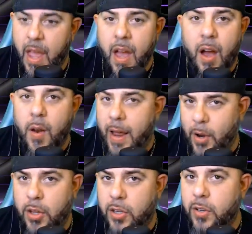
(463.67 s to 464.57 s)
Oh no, I know
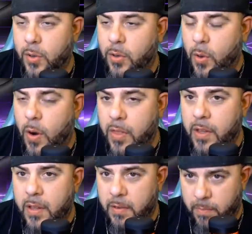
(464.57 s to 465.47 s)
you do. You are
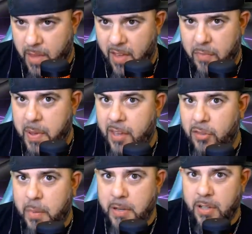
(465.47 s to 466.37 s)
the FPS
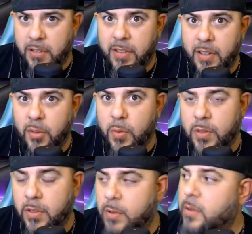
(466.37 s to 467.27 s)
specialist on this one
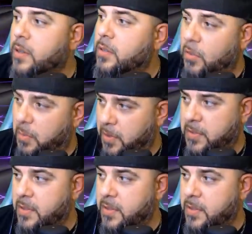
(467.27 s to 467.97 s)
too. So please.